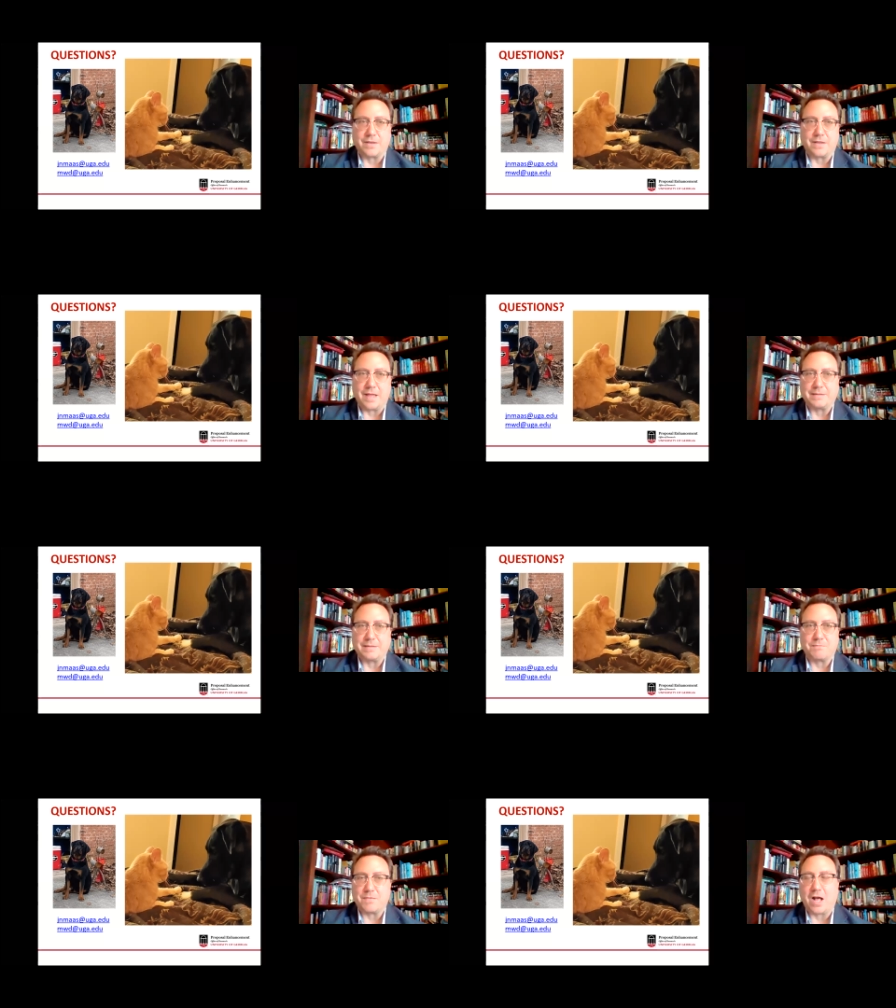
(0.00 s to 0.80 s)

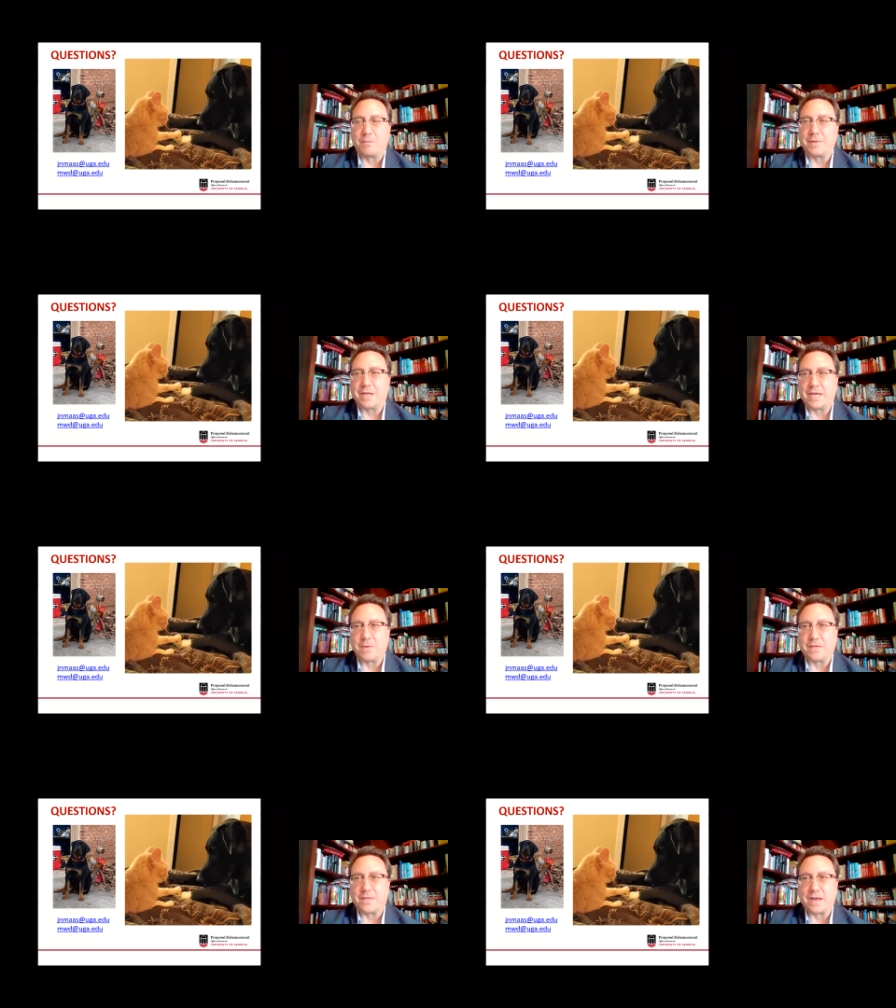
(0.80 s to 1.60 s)
any help in any
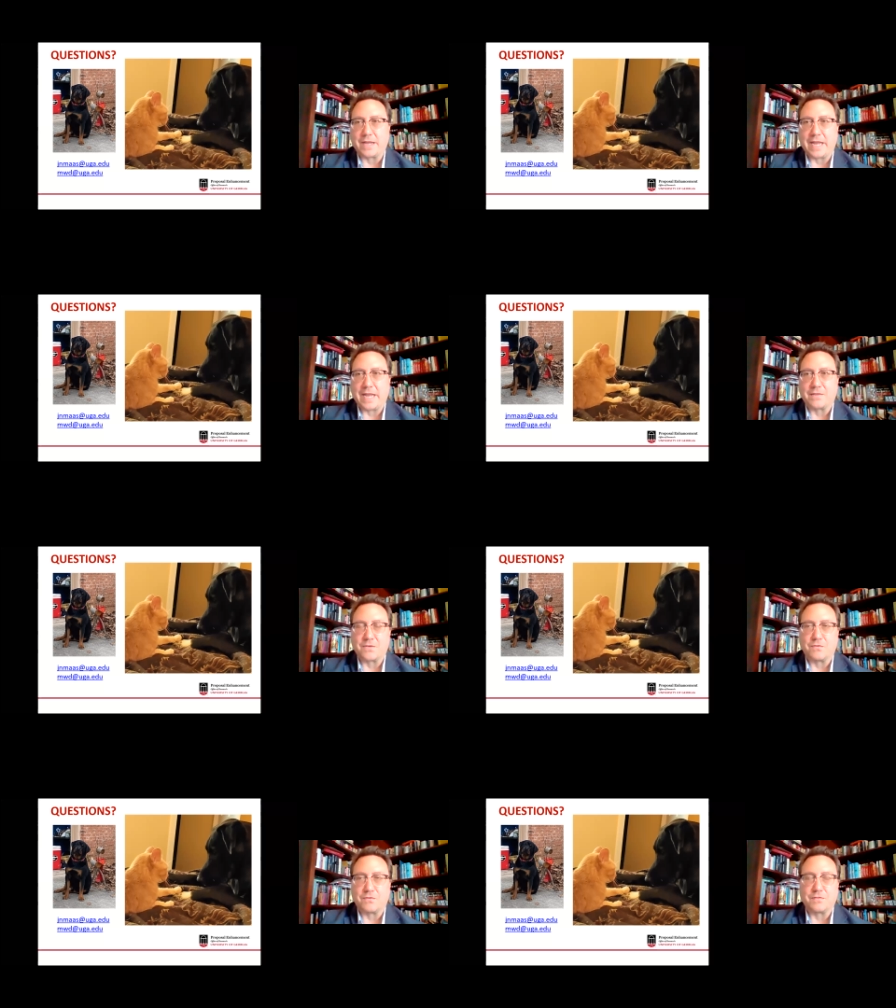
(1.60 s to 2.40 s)
way that I can.
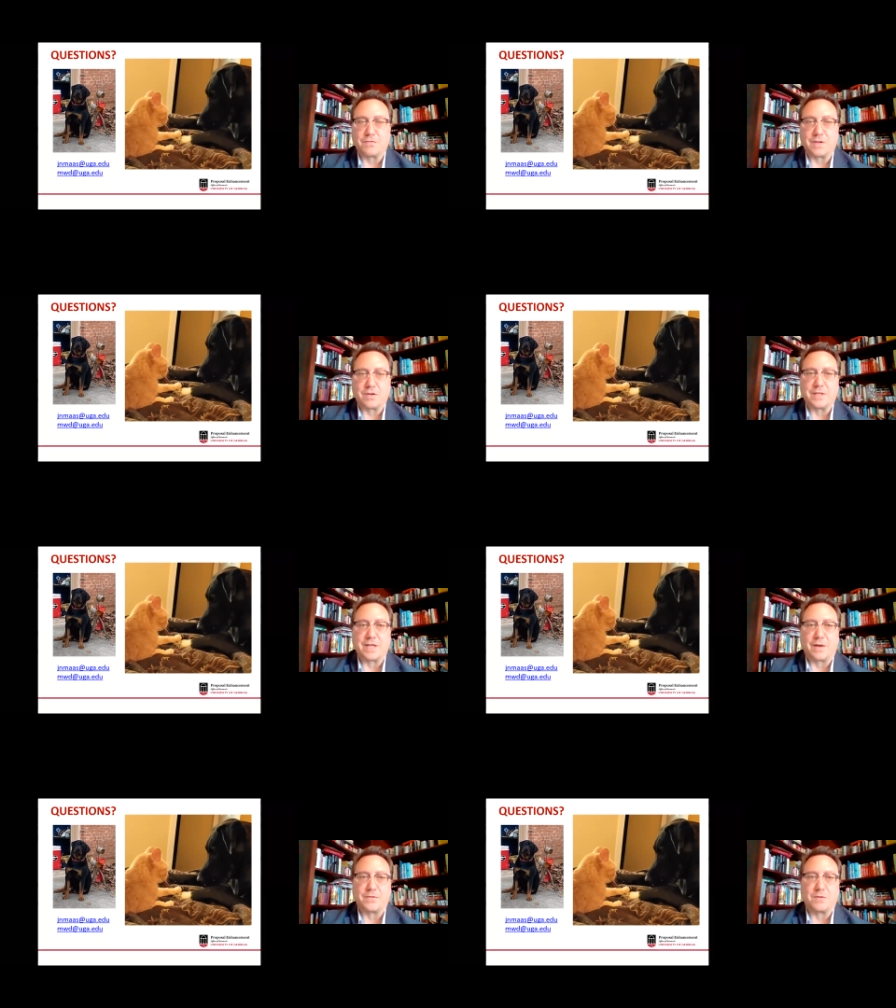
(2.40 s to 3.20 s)
So feel free to
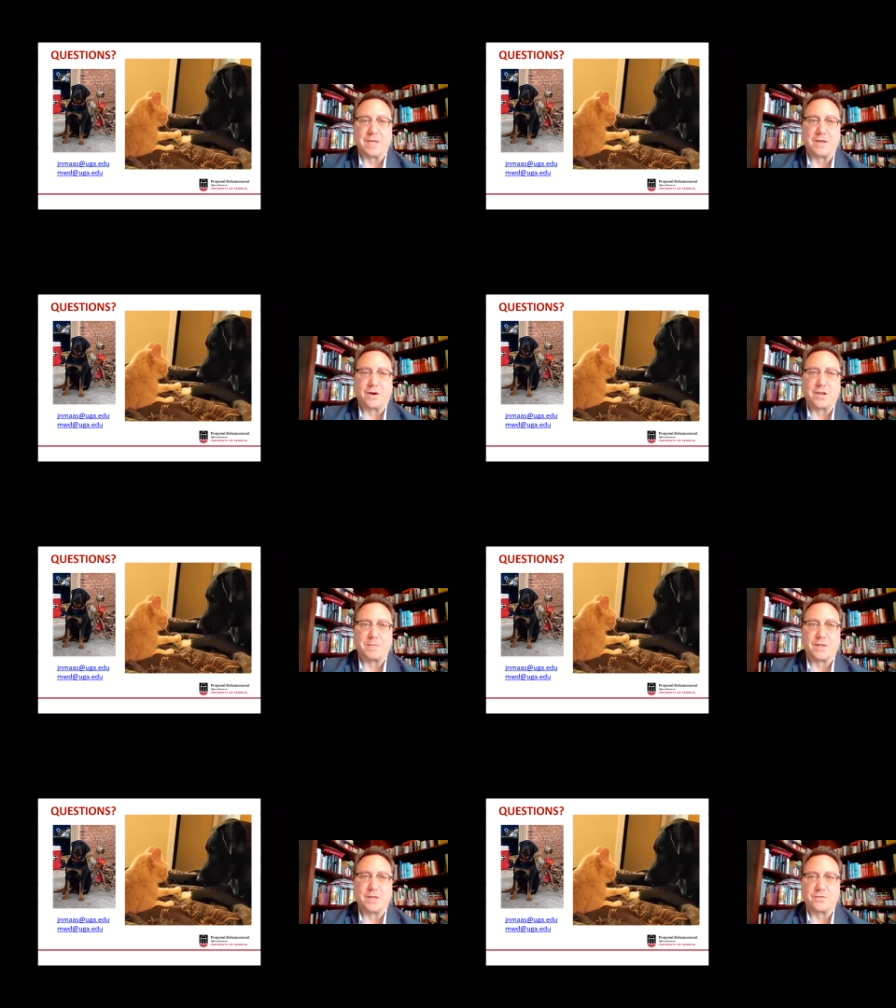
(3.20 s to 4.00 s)
reach out to me. Our
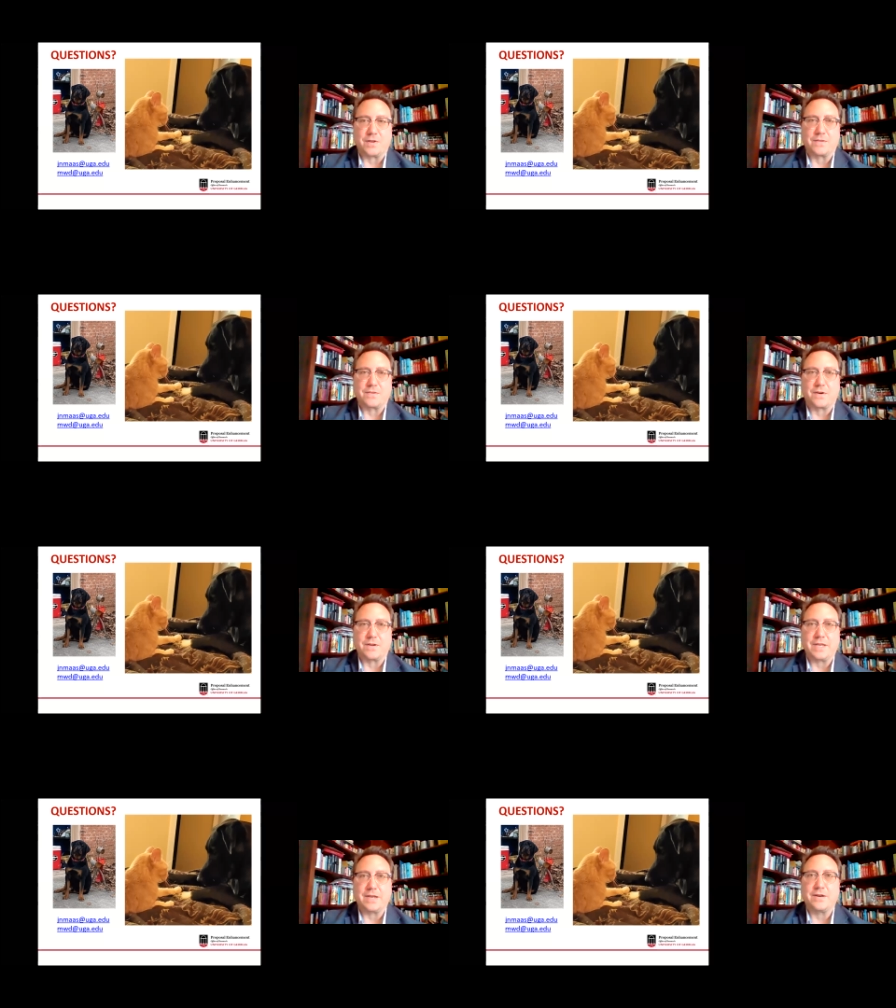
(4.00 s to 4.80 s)
email addresses are
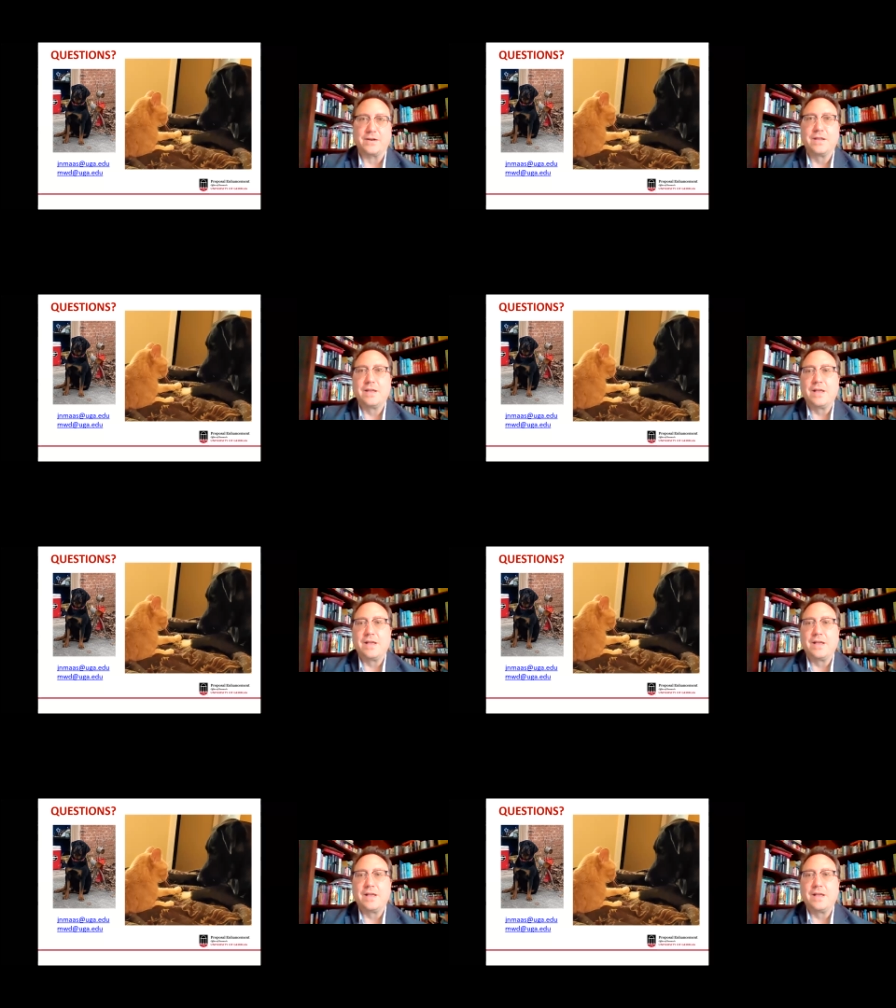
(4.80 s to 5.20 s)
here.